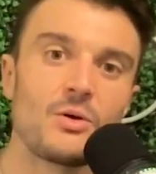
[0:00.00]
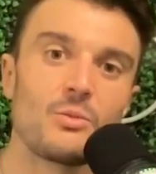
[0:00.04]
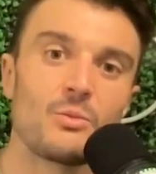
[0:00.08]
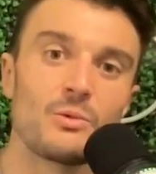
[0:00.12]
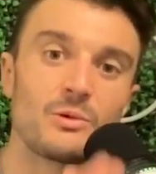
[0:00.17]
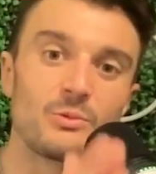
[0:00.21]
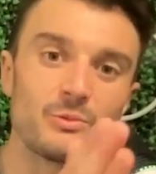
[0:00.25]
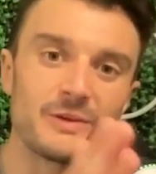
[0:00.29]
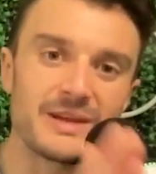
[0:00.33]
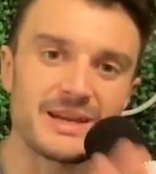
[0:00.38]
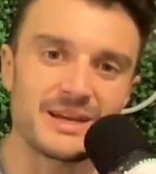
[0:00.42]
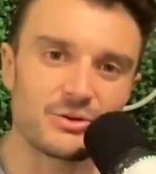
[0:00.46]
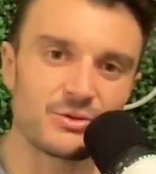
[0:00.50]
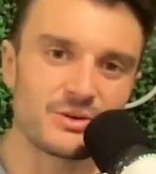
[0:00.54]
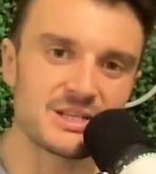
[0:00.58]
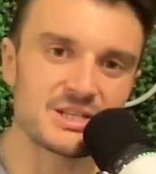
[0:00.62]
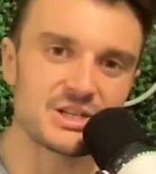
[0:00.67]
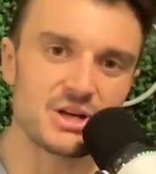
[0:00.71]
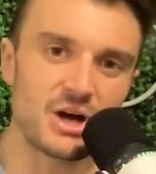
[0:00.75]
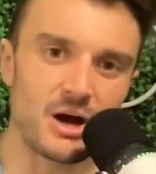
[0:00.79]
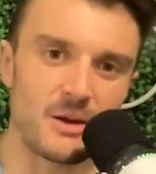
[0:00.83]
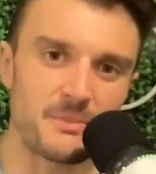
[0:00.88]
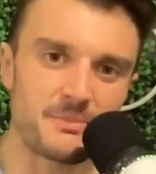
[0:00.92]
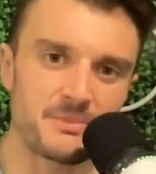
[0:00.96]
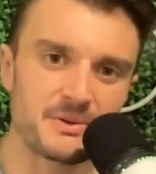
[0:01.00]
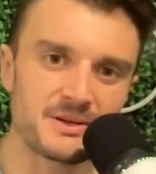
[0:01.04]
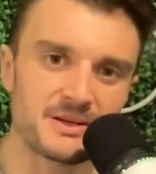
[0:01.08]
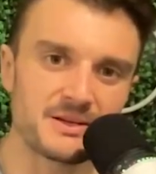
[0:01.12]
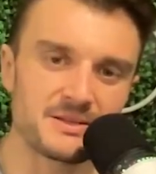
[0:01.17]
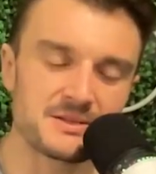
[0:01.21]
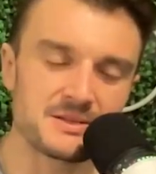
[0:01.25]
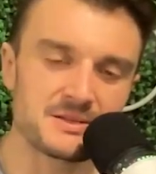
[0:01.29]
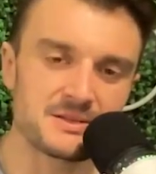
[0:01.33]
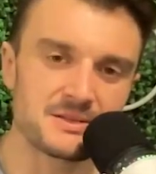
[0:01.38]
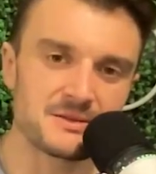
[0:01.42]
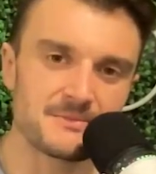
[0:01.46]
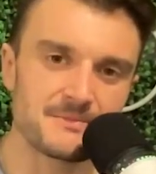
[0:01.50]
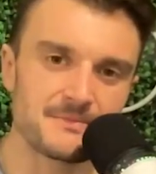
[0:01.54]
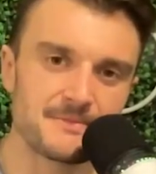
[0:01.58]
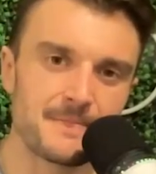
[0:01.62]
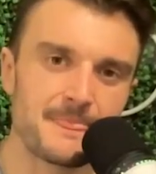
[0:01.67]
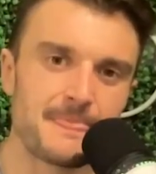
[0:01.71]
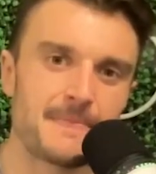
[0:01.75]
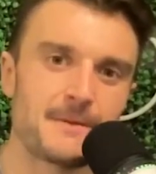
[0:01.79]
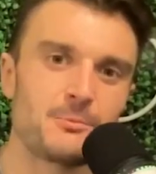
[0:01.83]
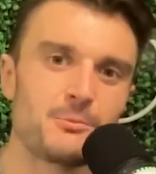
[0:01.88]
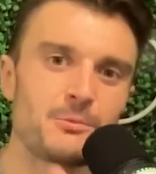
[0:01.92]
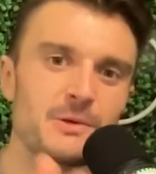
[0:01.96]
When we increase competence,
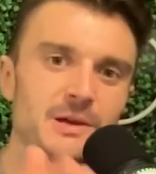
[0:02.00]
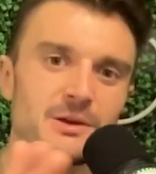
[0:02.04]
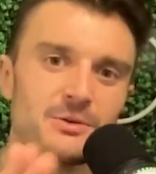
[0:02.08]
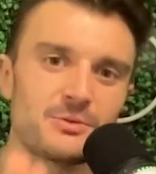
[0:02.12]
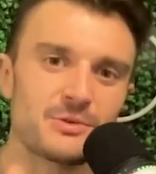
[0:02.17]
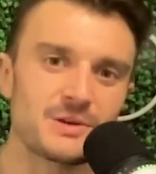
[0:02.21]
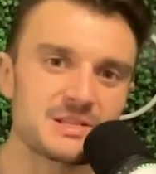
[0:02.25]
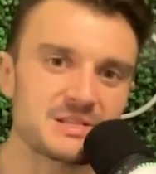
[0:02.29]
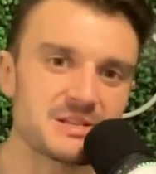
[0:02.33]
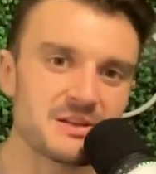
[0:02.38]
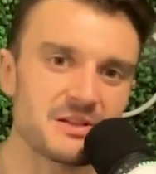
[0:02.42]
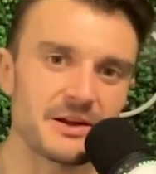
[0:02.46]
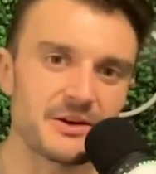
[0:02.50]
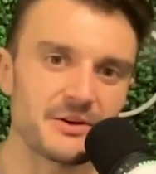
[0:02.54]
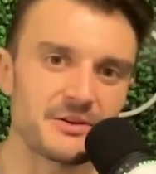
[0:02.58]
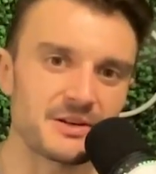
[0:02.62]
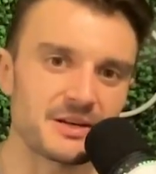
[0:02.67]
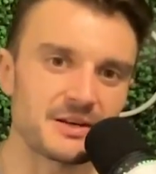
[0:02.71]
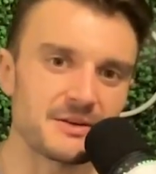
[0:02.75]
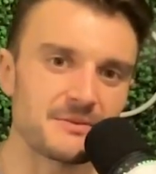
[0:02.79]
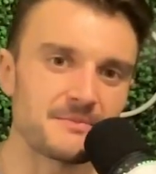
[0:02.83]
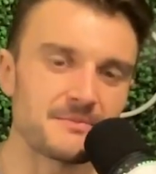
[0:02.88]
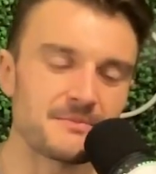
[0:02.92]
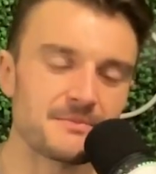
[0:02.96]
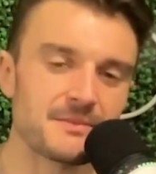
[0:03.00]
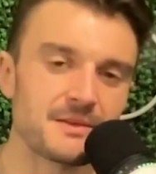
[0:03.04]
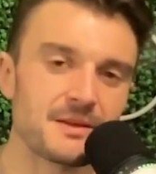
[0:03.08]
we increase clarity.